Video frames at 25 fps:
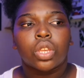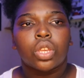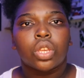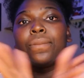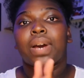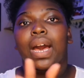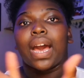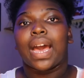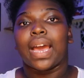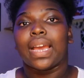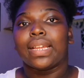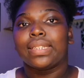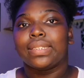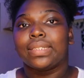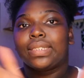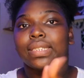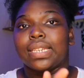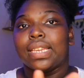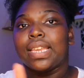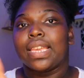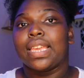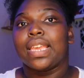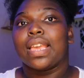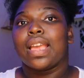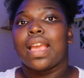
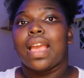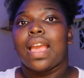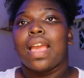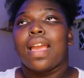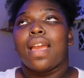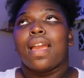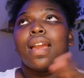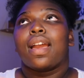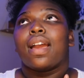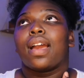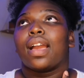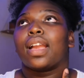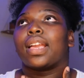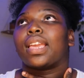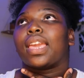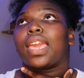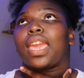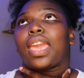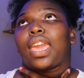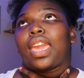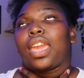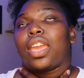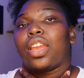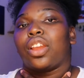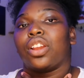body
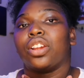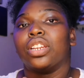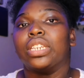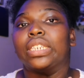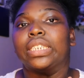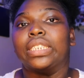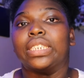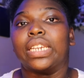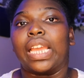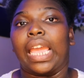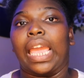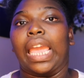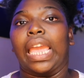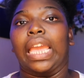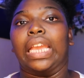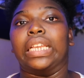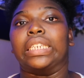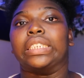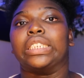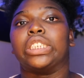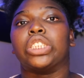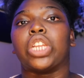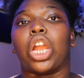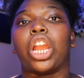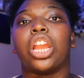care day,
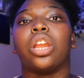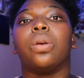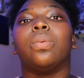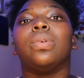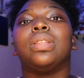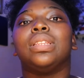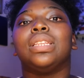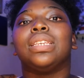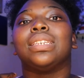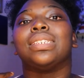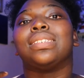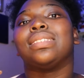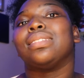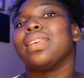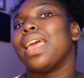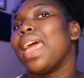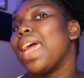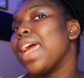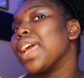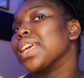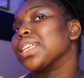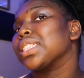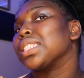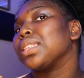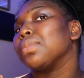starting with this
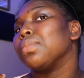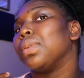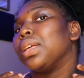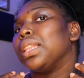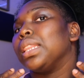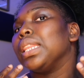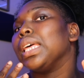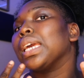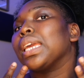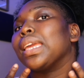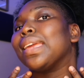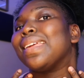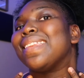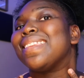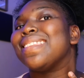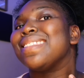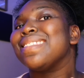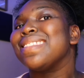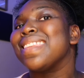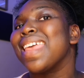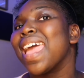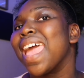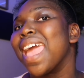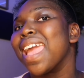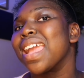eczema
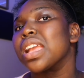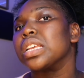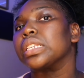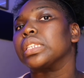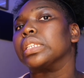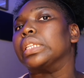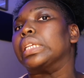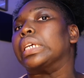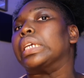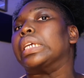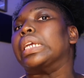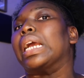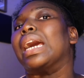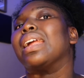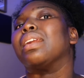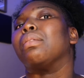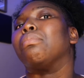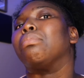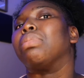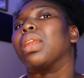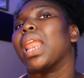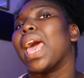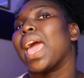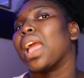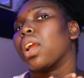looking neck, looking kind
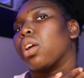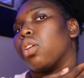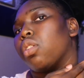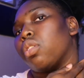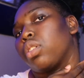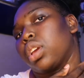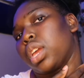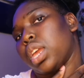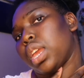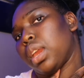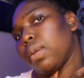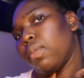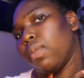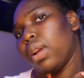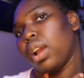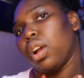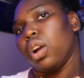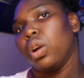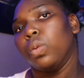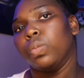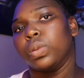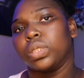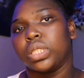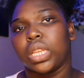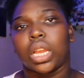of black on camera. I
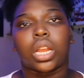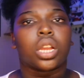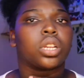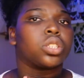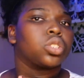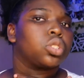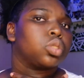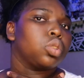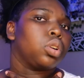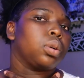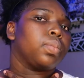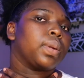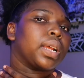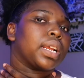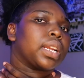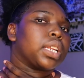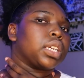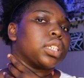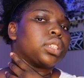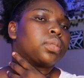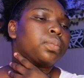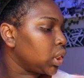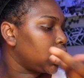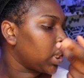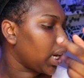hope it's not gonna show up like
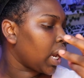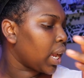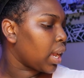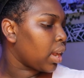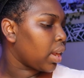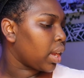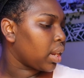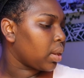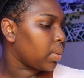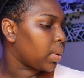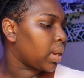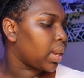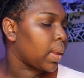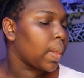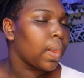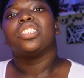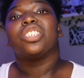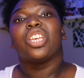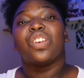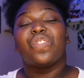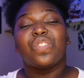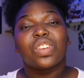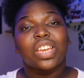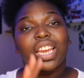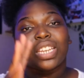this. Ciao. Anyway,
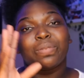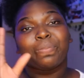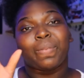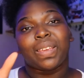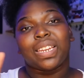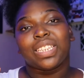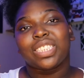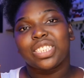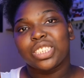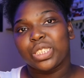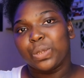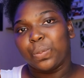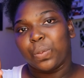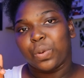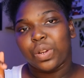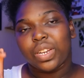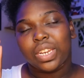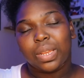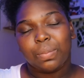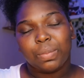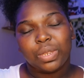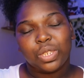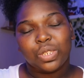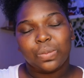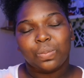so if you guys made it to this point,
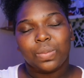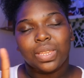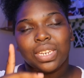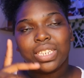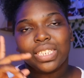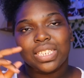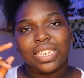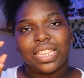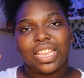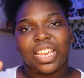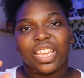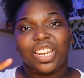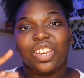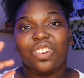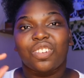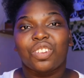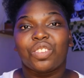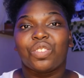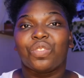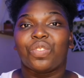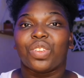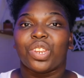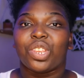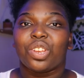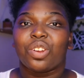that means you made it to the end of
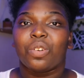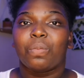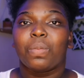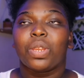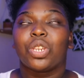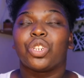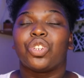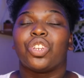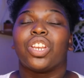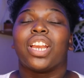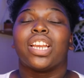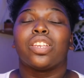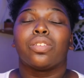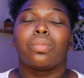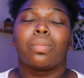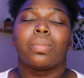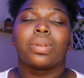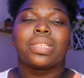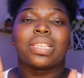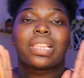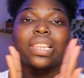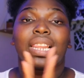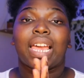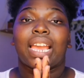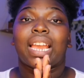this video. Make sure you guys
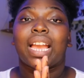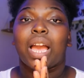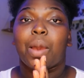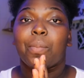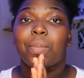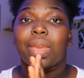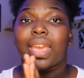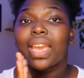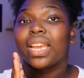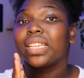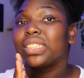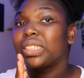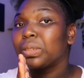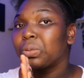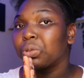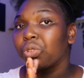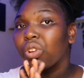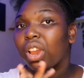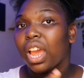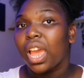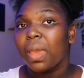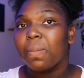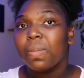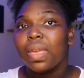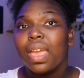remember to like, comment, and
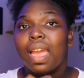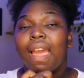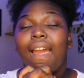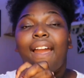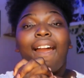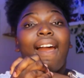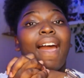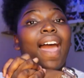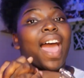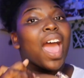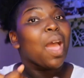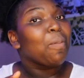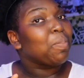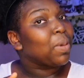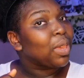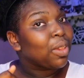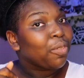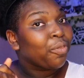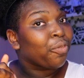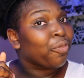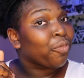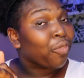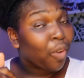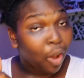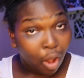subscribe. Happy
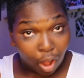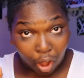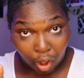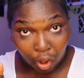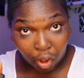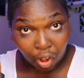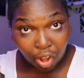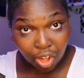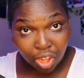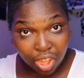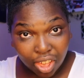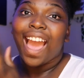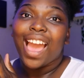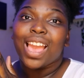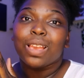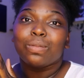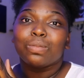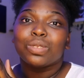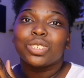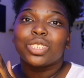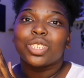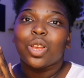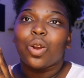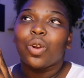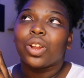fall.
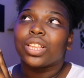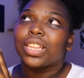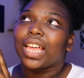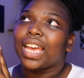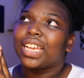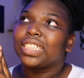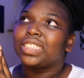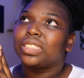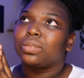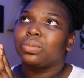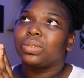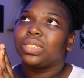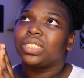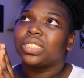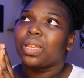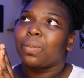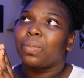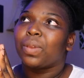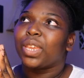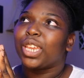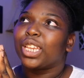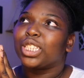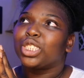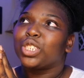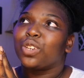I'm so glad to be
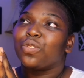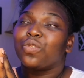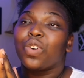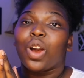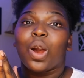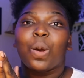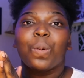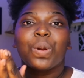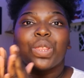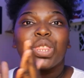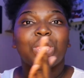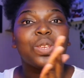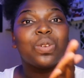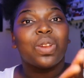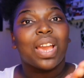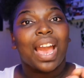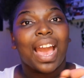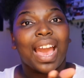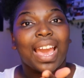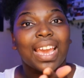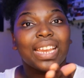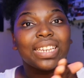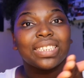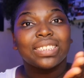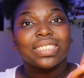stepping into fall with you
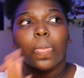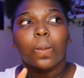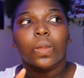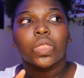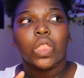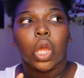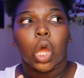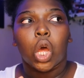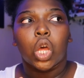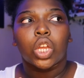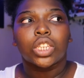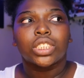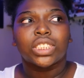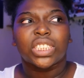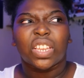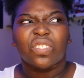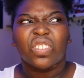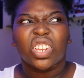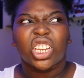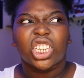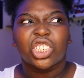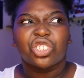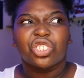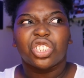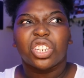guys, with all
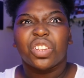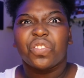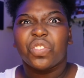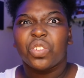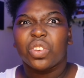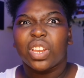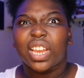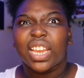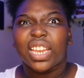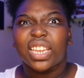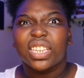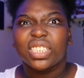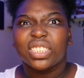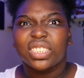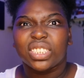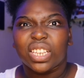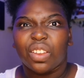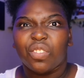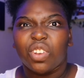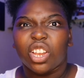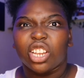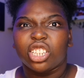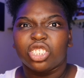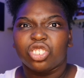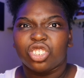700 of you guys,
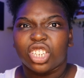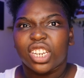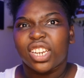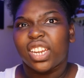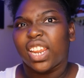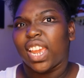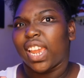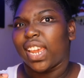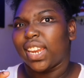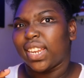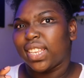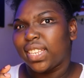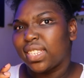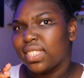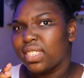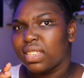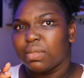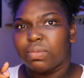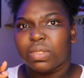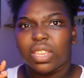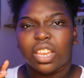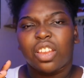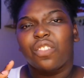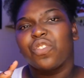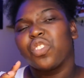780
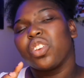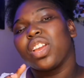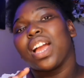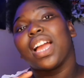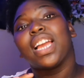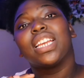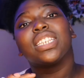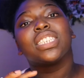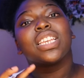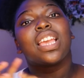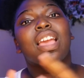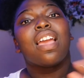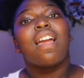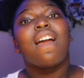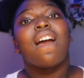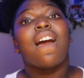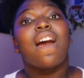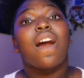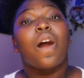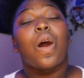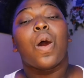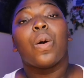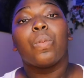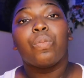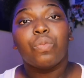something of you guys.
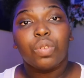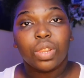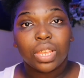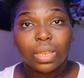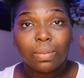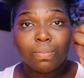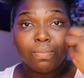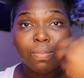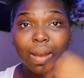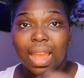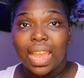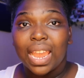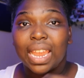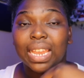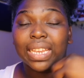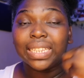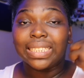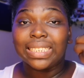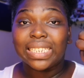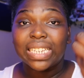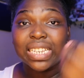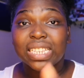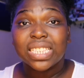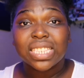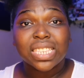Hopefully
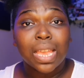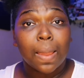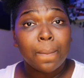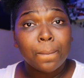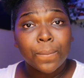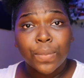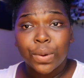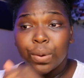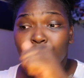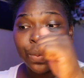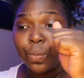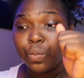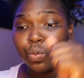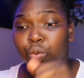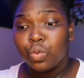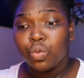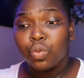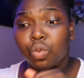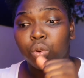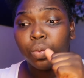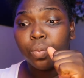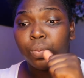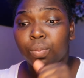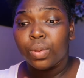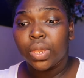by December we
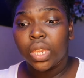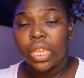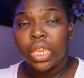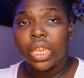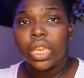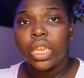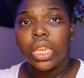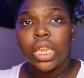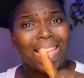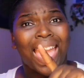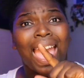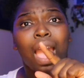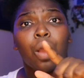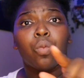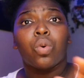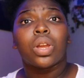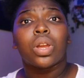will be at